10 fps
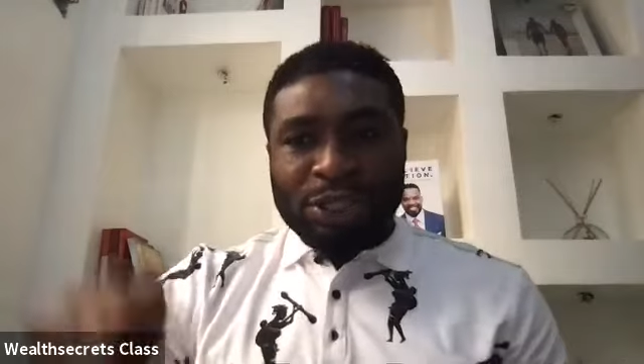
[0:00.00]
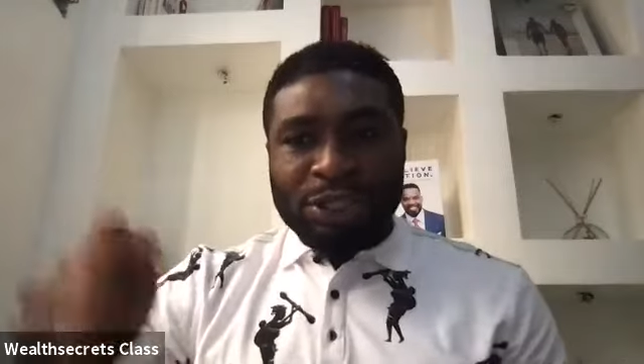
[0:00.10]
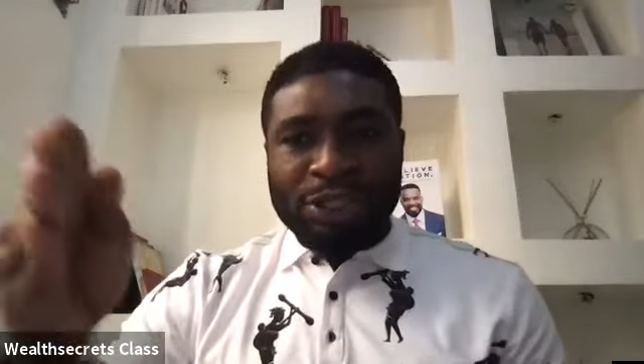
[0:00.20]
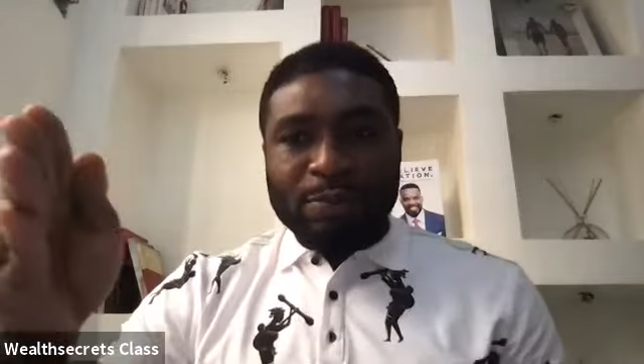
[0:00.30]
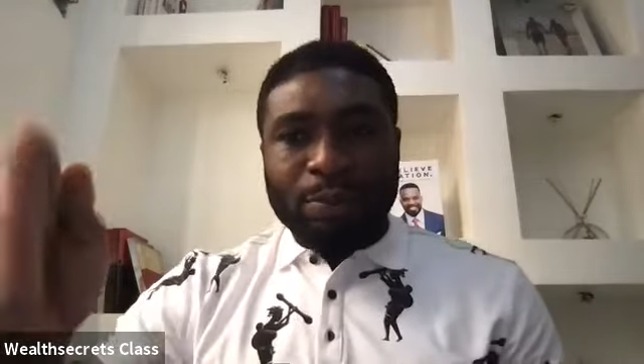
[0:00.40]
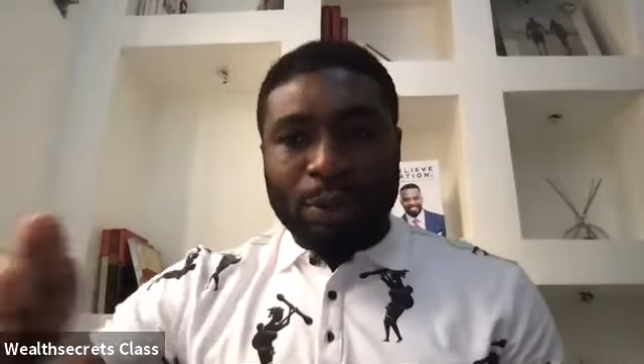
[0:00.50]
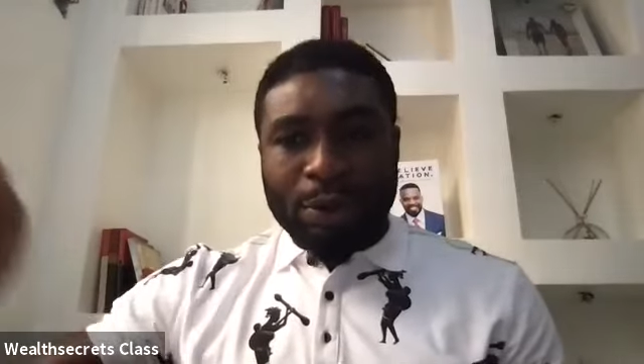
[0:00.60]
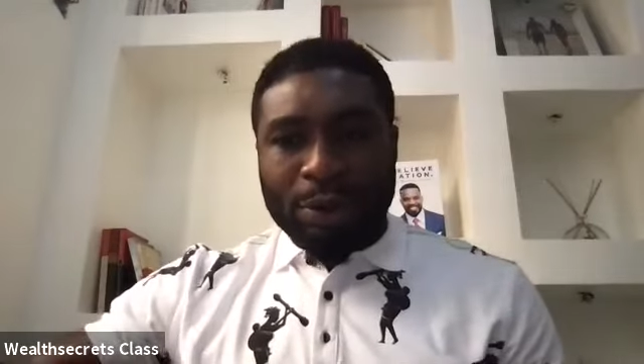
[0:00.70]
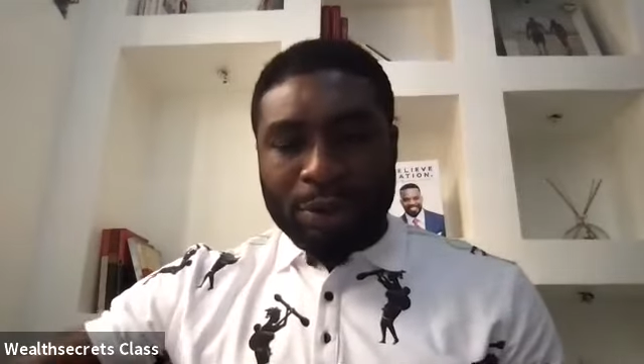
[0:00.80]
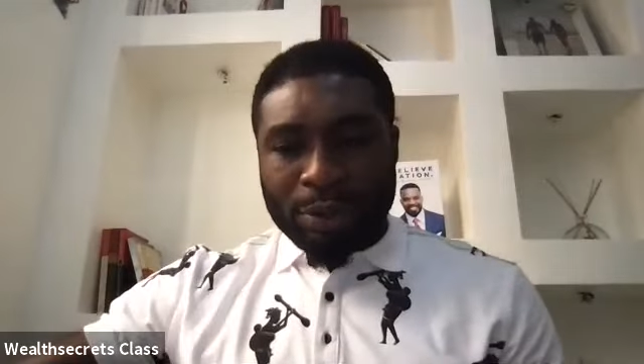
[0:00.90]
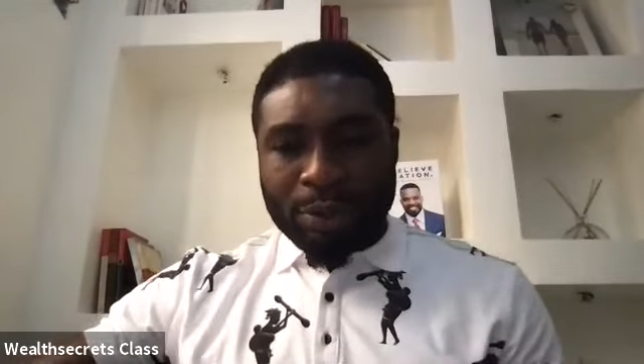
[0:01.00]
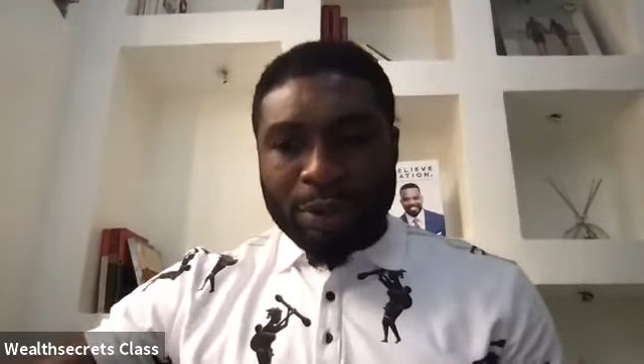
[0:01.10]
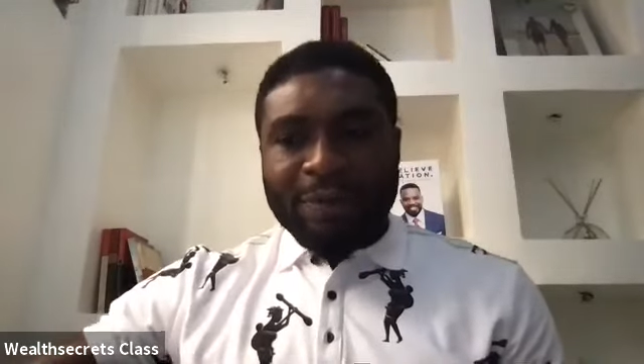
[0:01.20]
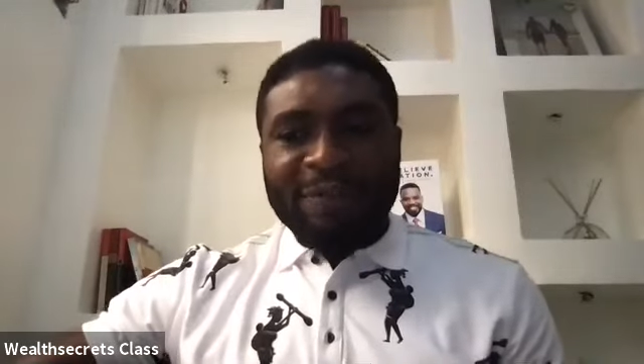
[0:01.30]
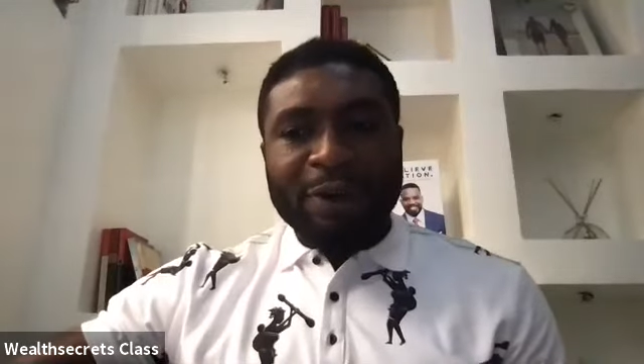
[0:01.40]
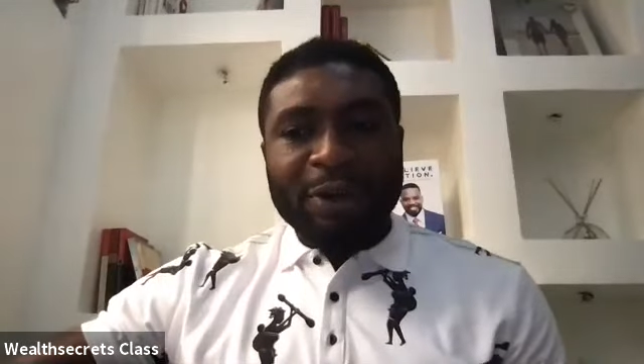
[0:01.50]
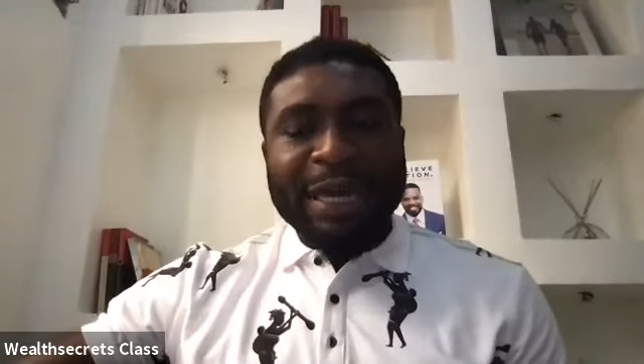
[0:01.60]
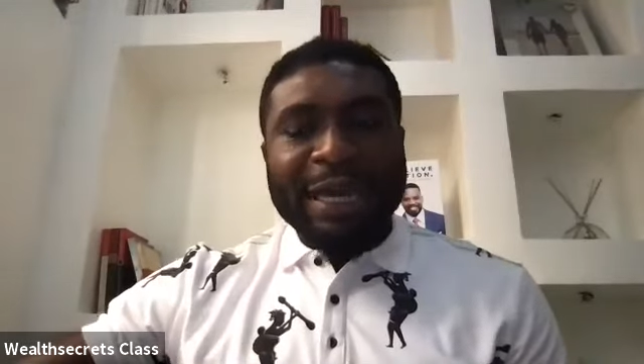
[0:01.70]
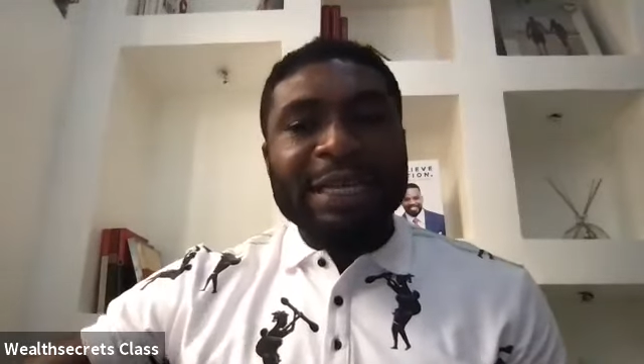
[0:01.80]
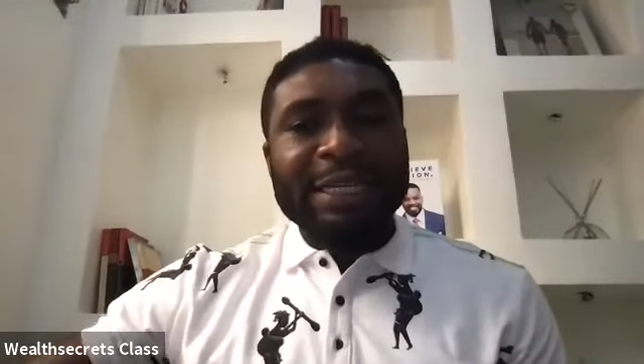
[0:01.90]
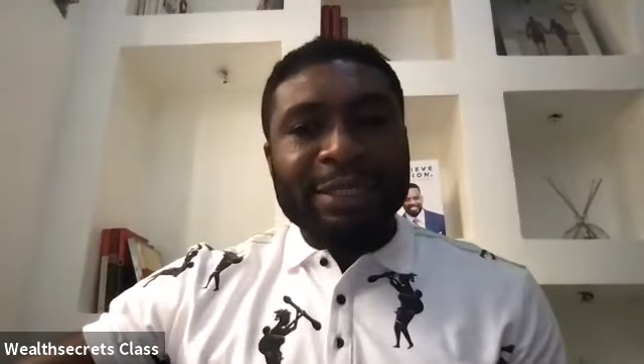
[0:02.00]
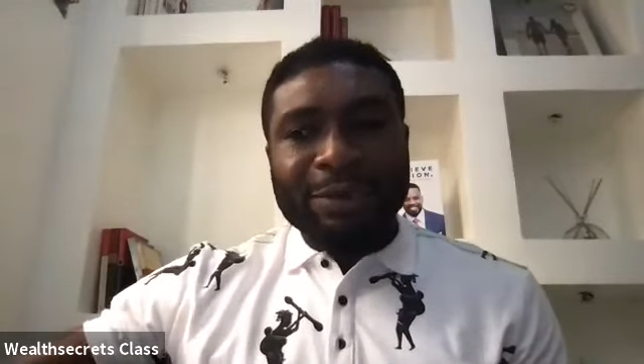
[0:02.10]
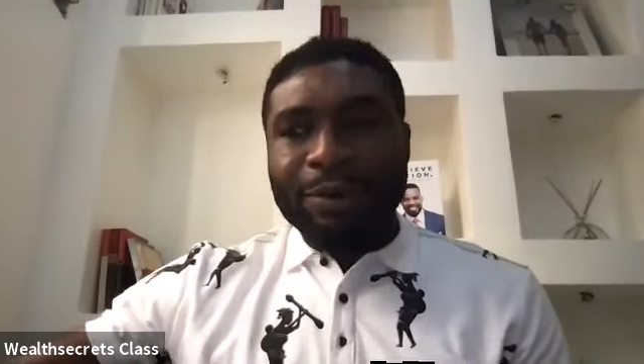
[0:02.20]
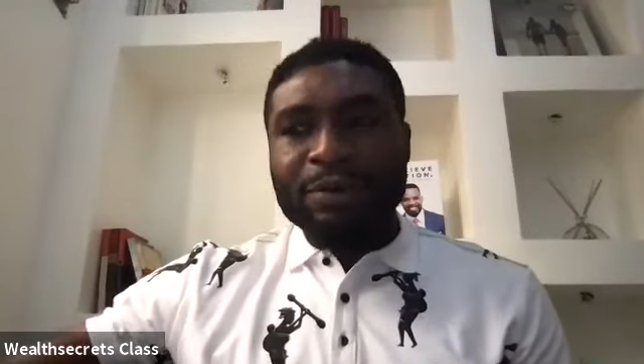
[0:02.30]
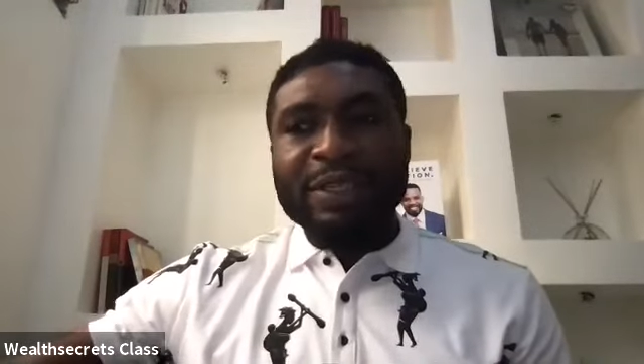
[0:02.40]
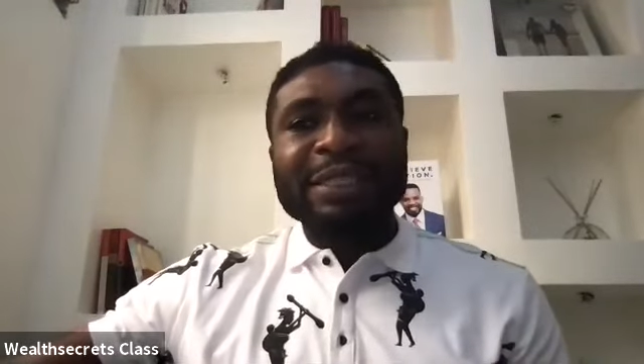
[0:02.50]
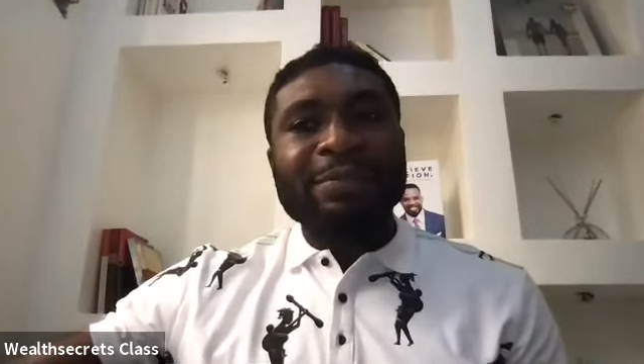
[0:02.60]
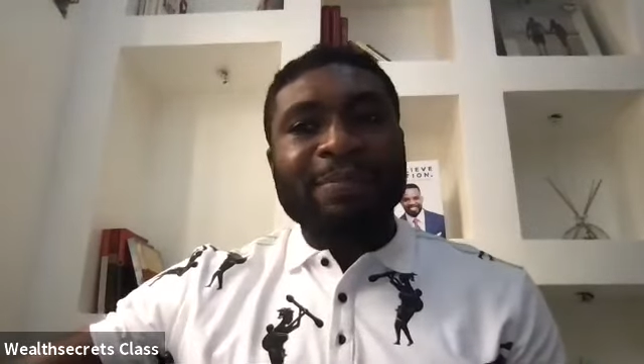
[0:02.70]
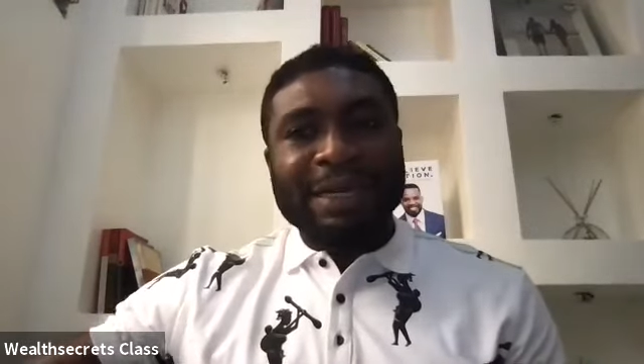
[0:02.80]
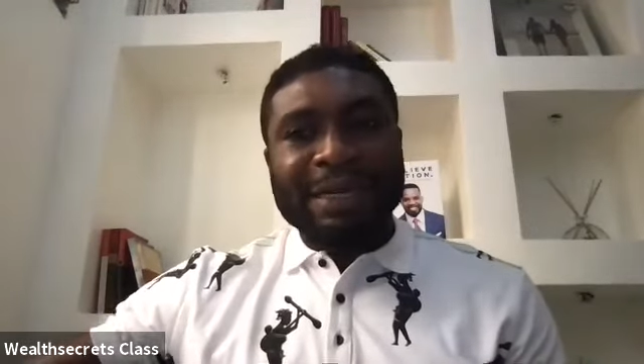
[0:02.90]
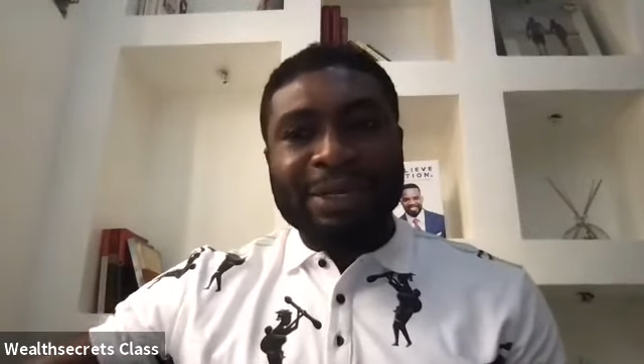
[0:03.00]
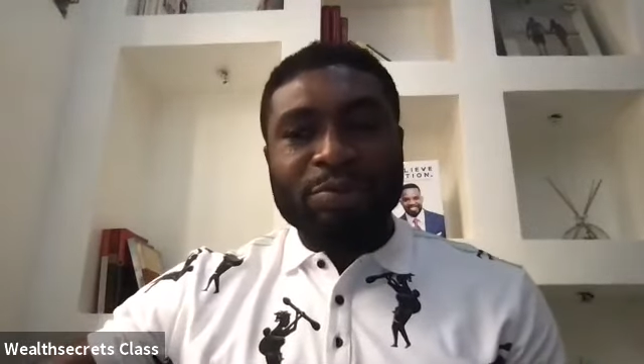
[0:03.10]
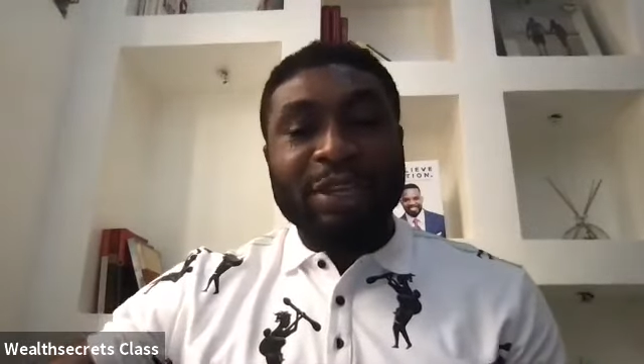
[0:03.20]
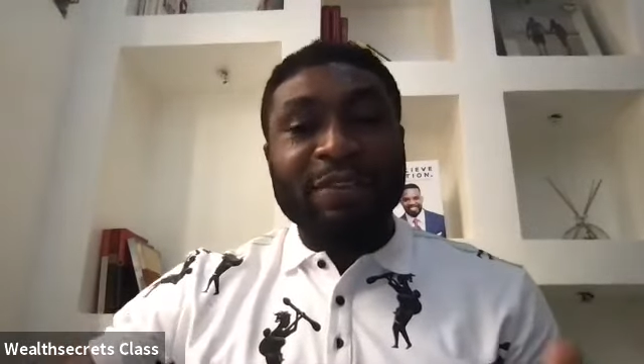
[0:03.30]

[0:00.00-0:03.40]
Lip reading: teach more further in the goal setting by next week.